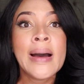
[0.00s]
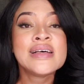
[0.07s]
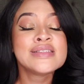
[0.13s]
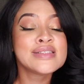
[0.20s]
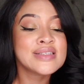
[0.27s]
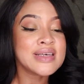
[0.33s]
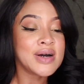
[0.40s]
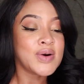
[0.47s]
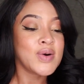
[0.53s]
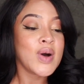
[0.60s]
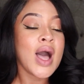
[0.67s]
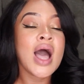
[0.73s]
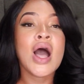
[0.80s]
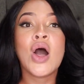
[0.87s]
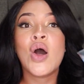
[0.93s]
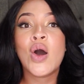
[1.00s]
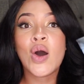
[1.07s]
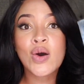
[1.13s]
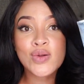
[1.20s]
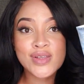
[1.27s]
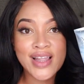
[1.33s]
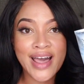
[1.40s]
So
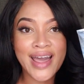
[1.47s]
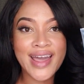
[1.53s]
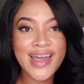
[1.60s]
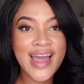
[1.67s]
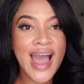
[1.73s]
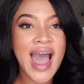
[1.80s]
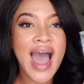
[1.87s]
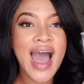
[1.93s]
Olay,